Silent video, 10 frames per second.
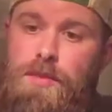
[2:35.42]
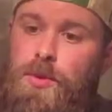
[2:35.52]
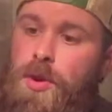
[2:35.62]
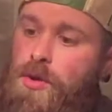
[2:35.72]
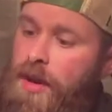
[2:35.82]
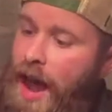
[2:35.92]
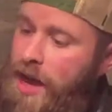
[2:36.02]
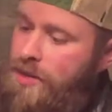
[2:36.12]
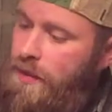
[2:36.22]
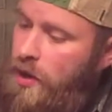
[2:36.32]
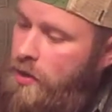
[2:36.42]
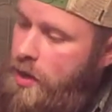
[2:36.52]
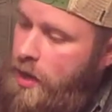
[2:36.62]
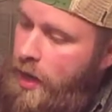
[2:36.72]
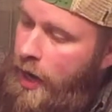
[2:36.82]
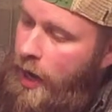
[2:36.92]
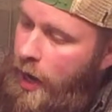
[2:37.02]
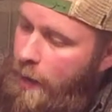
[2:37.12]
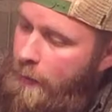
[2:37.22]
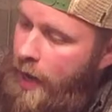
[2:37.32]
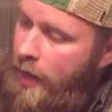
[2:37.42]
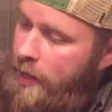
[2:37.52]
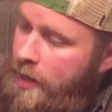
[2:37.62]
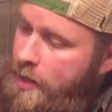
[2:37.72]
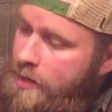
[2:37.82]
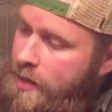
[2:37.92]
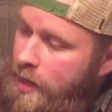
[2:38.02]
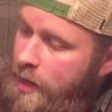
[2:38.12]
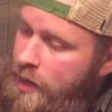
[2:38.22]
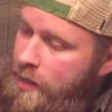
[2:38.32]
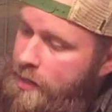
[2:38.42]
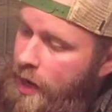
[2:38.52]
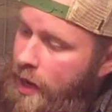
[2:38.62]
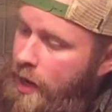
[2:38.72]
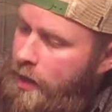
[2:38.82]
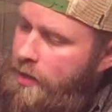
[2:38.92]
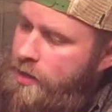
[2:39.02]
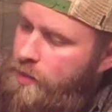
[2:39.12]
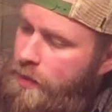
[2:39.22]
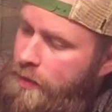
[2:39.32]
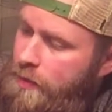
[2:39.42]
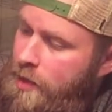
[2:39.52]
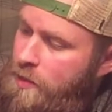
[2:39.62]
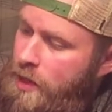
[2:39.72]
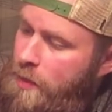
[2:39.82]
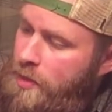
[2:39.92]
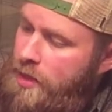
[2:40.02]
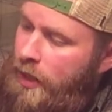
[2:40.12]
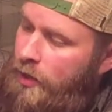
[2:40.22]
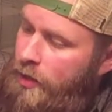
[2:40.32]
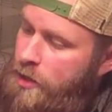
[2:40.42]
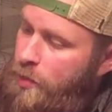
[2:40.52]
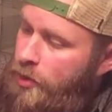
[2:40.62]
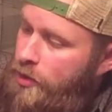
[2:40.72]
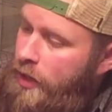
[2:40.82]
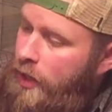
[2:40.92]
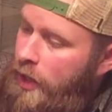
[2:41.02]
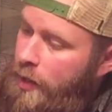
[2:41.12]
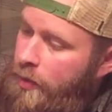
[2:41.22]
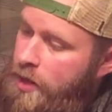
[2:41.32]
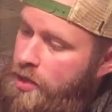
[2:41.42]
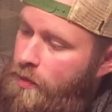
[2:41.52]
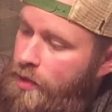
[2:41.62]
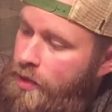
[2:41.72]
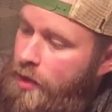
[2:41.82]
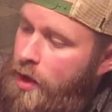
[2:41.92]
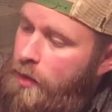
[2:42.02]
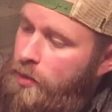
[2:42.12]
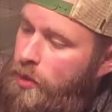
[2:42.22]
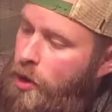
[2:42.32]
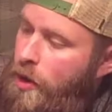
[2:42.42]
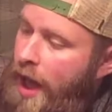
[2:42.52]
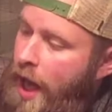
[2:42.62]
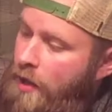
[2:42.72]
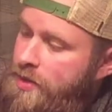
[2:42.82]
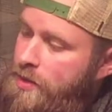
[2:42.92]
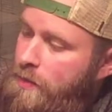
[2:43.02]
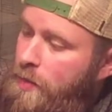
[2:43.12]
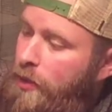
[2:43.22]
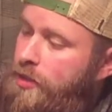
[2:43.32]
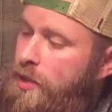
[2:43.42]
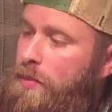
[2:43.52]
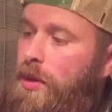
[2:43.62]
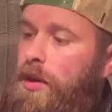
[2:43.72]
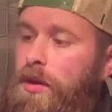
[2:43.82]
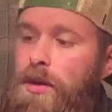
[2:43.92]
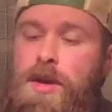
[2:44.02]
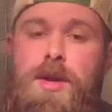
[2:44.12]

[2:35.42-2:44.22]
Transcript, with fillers: up the road in Asheville. And this one in particular is brewed in collaboration with Brauhaus Miltenberger.